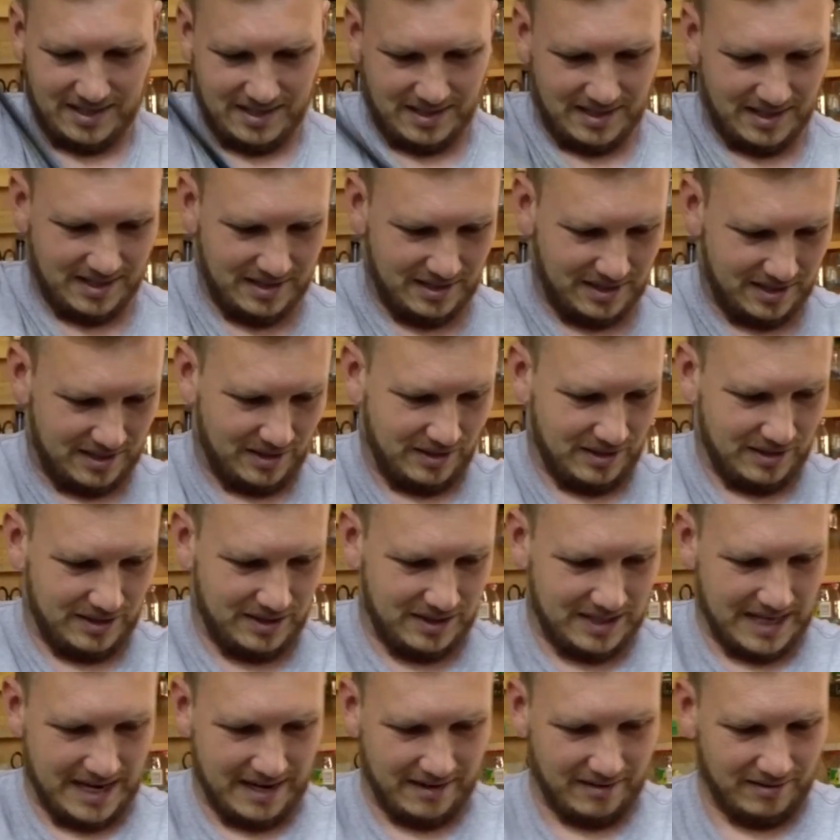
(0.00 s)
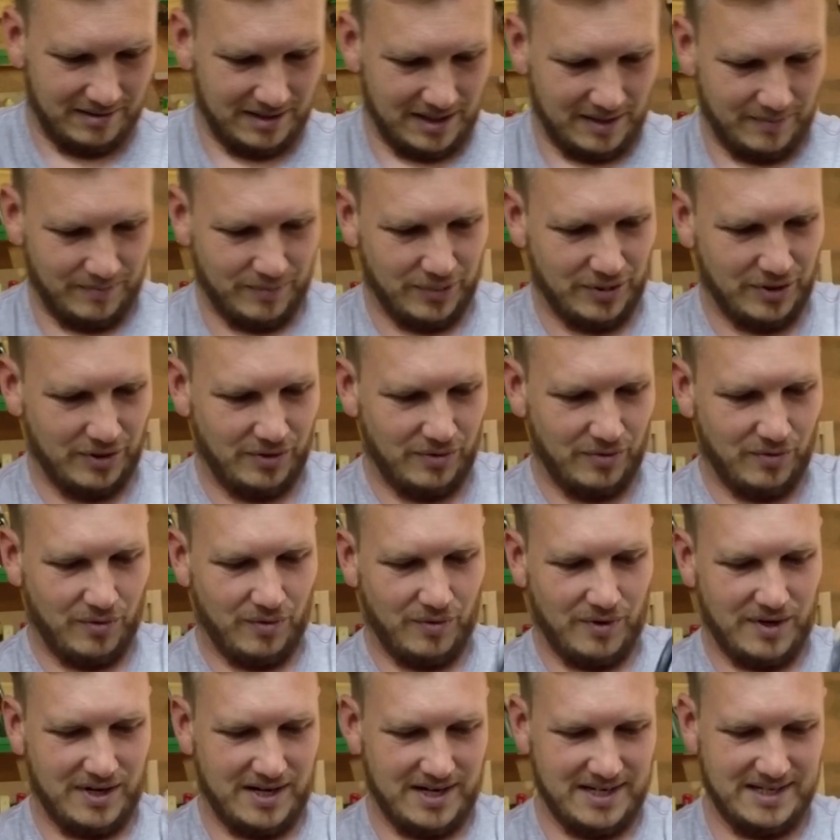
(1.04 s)
It's tangled up
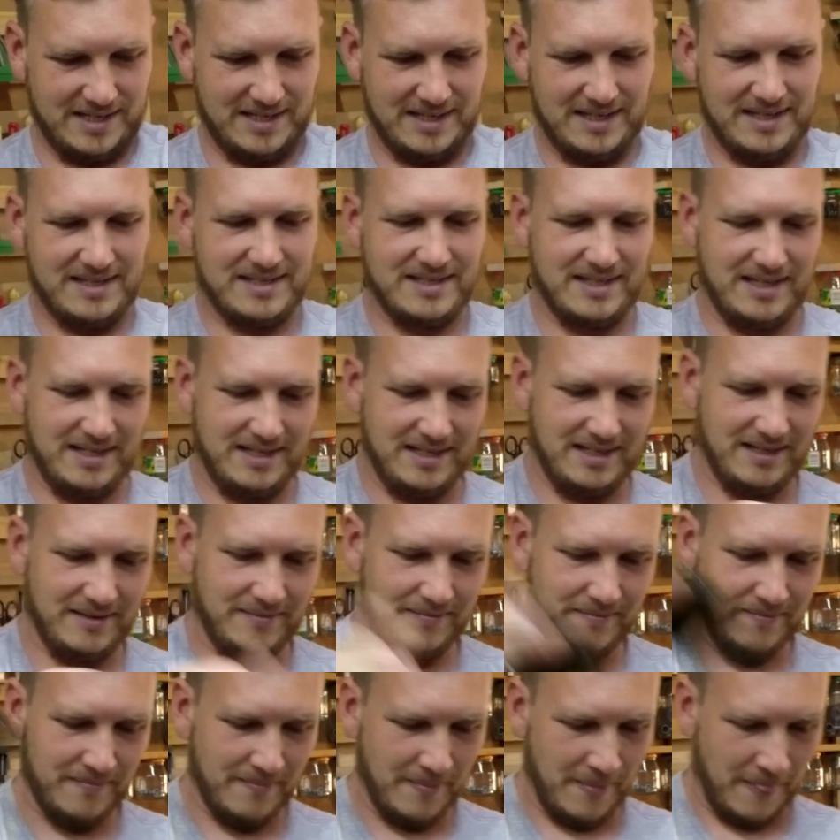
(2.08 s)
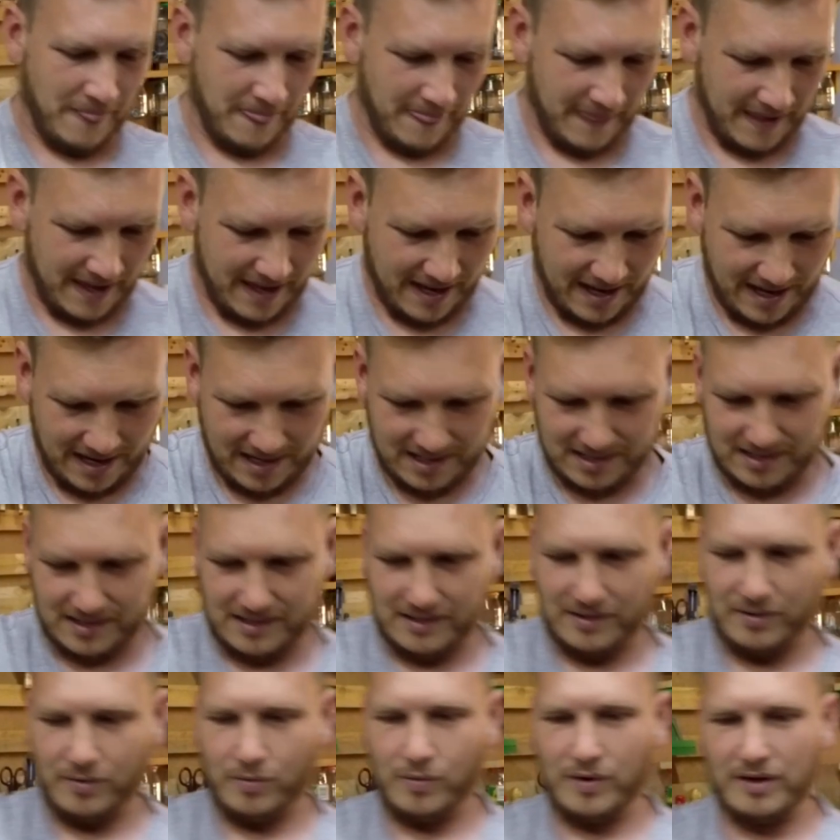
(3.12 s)
quite easily, and
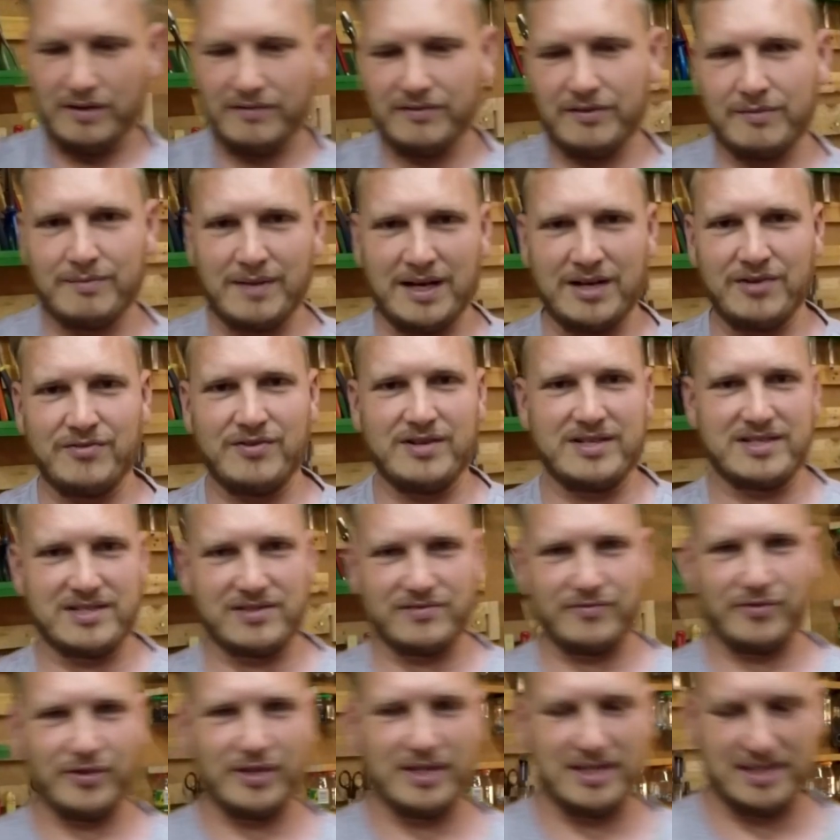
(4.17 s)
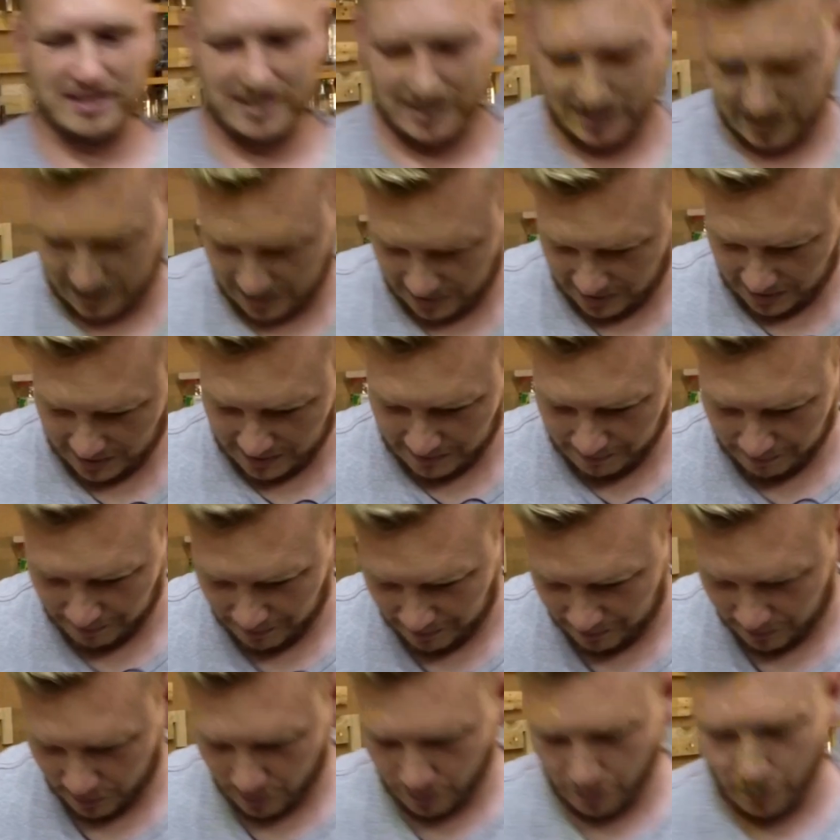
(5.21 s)
one of the main reasons for this is the
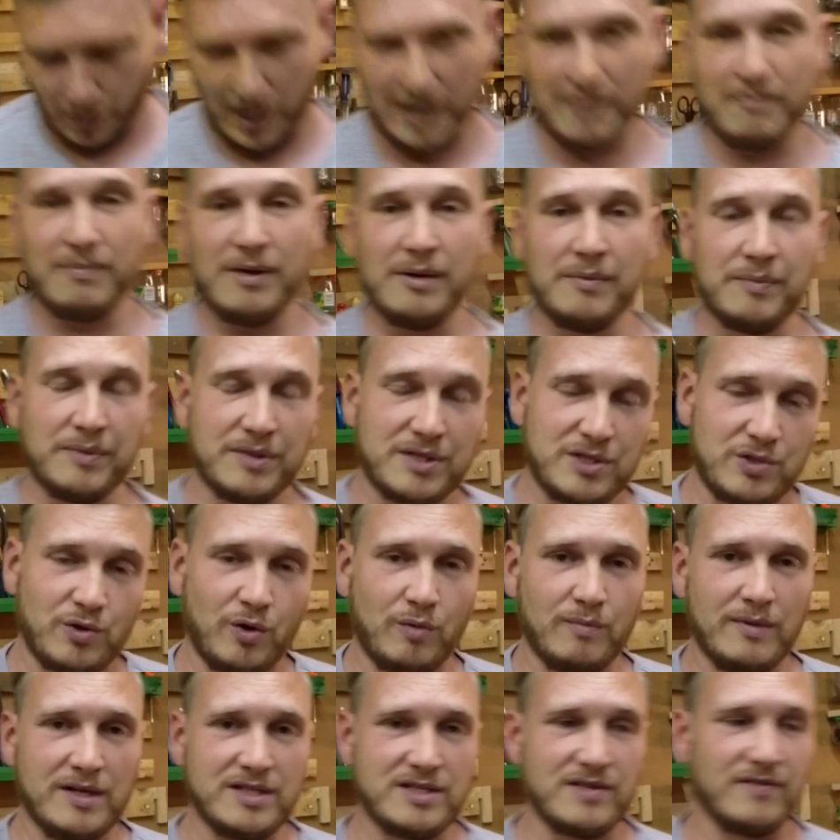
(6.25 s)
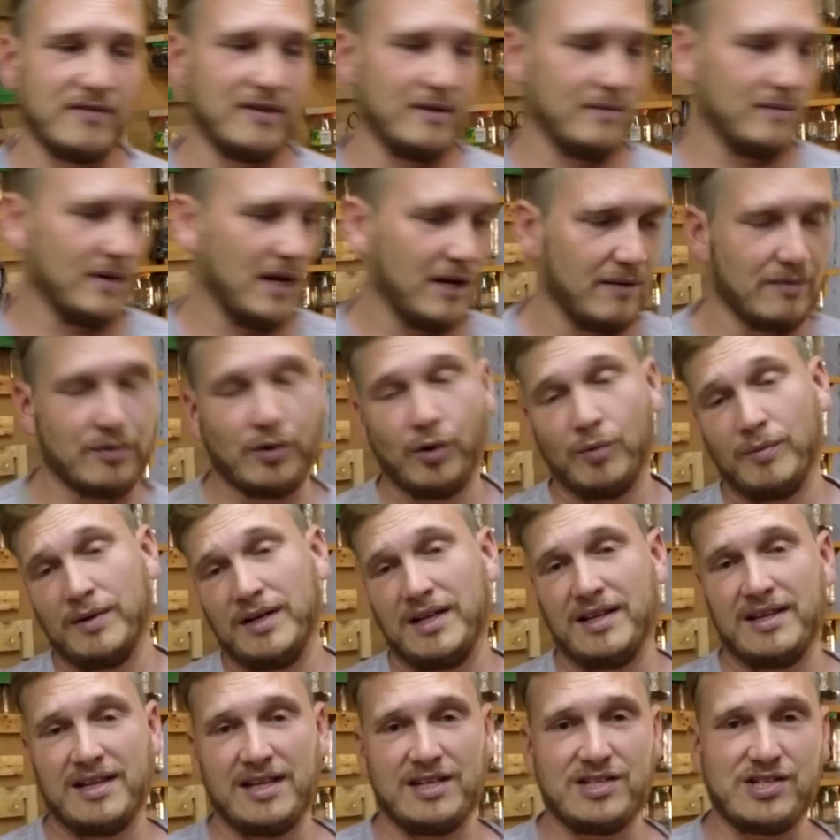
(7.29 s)
way people store most of them.
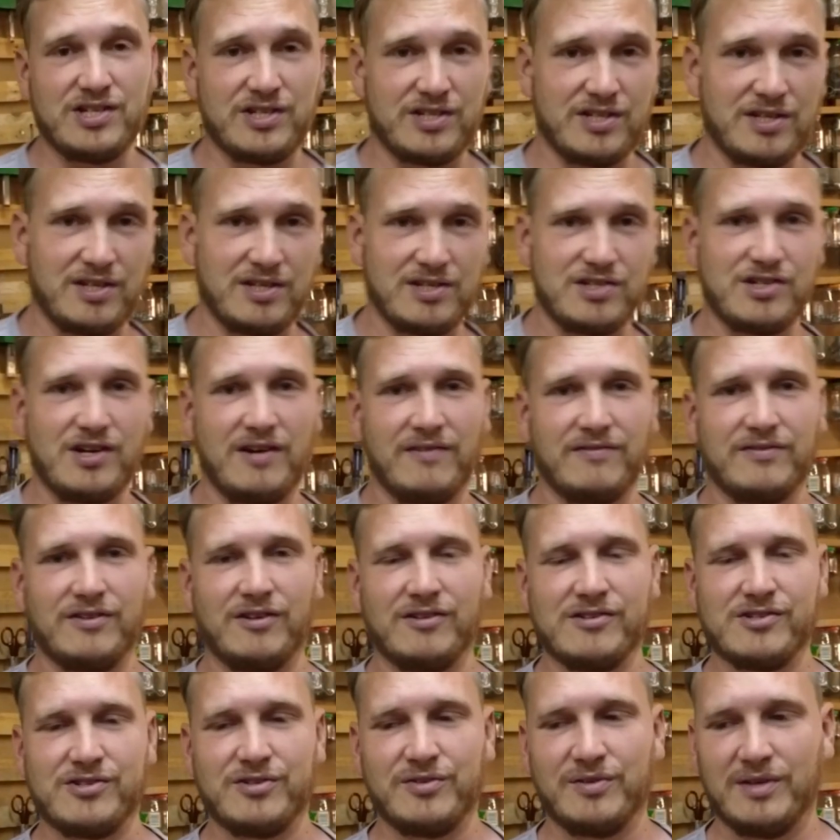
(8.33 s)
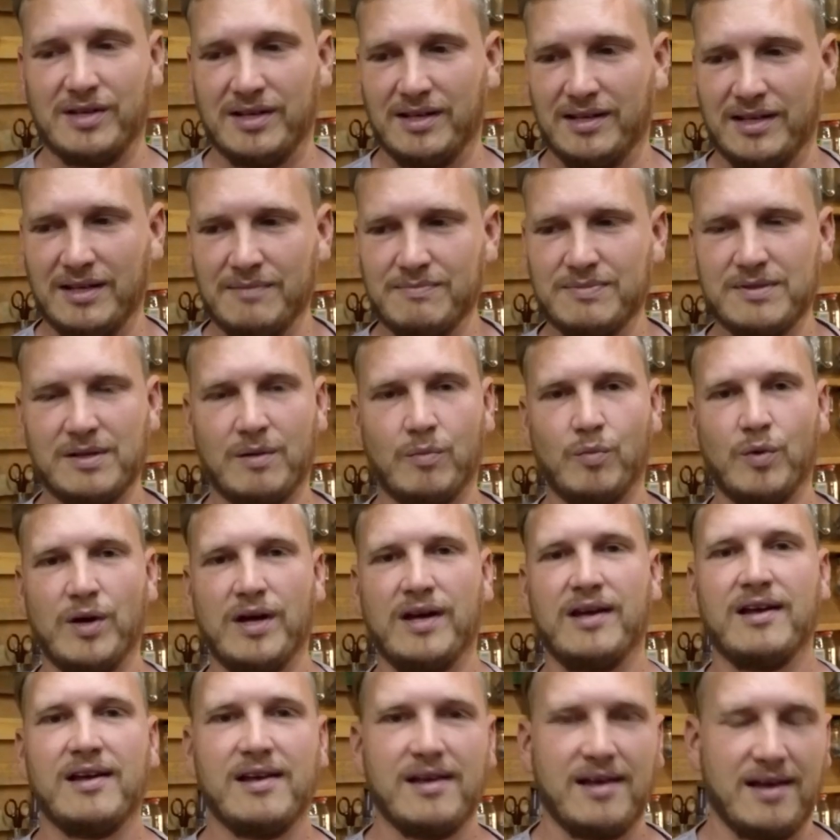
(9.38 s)
Normally they're just shoved onto a heap somewhere
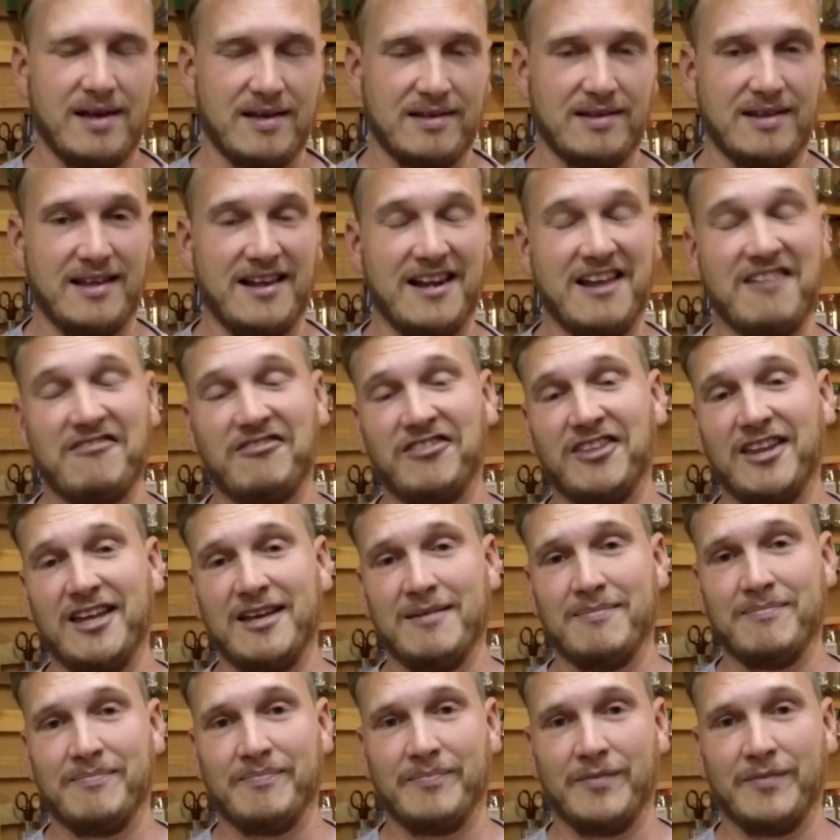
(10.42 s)
and they're left there.